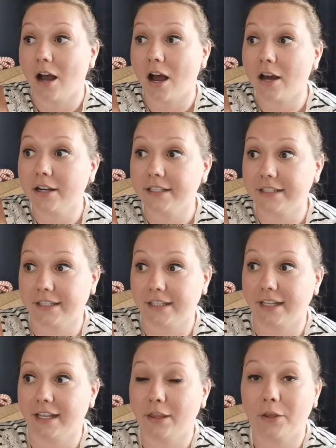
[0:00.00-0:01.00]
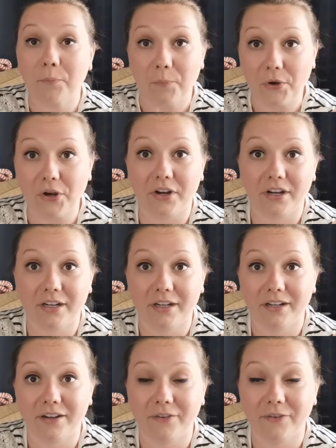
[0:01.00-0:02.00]
honestly, the book
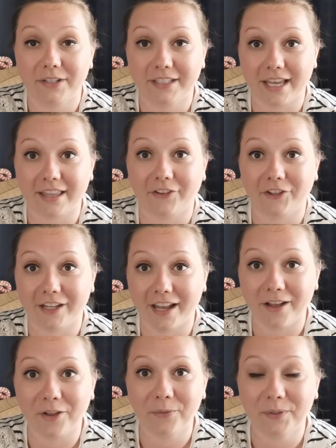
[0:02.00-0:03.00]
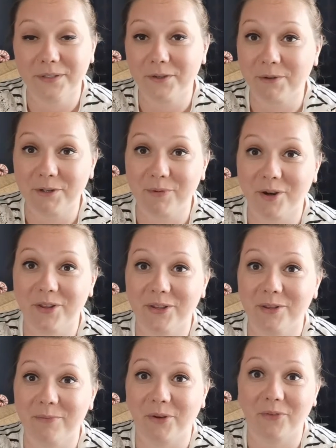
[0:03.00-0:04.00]
Death on the Nile was so much better
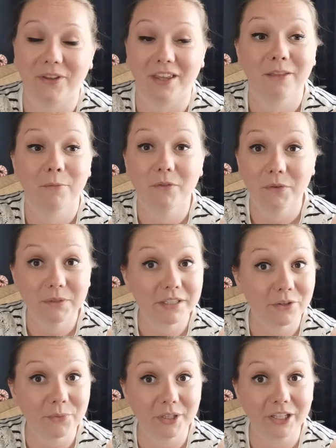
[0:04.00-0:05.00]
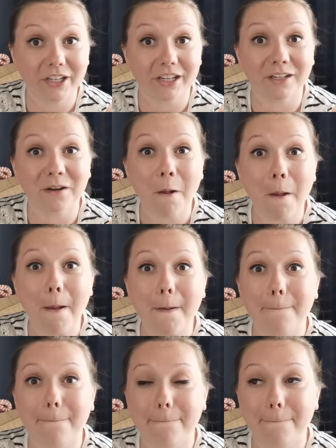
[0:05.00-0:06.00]
than the movie. The movie was still really good,
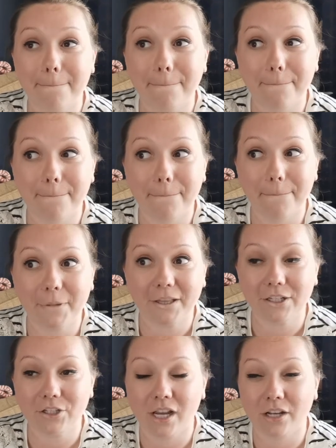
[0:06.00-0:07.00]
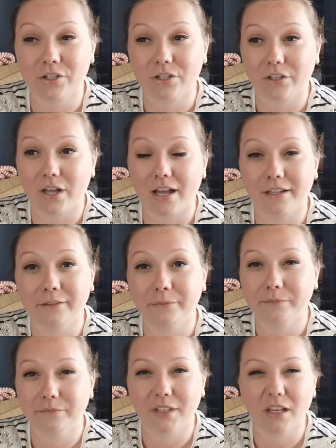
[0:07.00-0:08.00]
but they changed a lot,
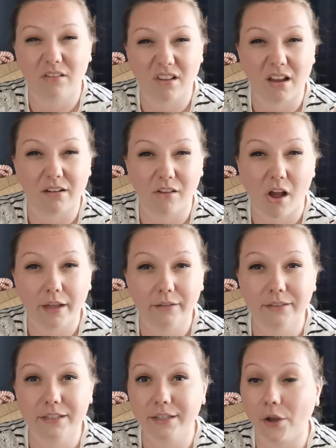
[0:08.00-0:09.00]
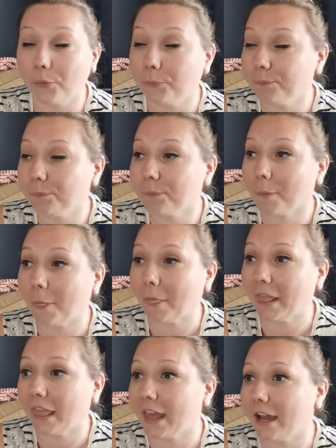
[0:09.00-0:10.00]
like a lot. So
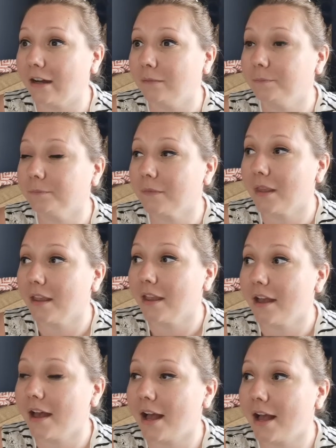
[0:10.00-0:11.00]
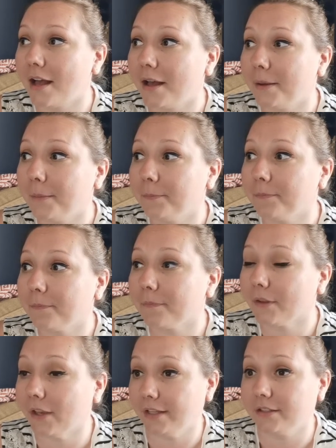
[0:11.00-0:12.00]
yeah.
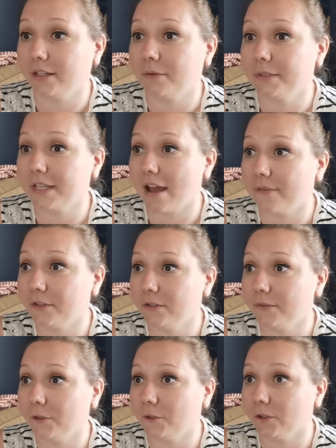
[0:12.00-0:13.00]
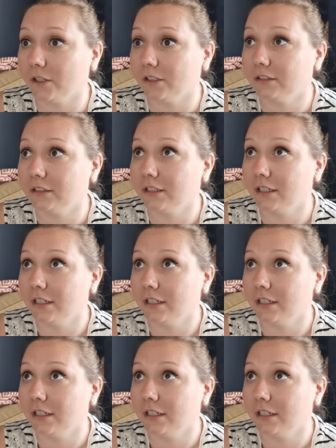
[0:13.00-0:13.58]
Okay, so there was After the Funeral.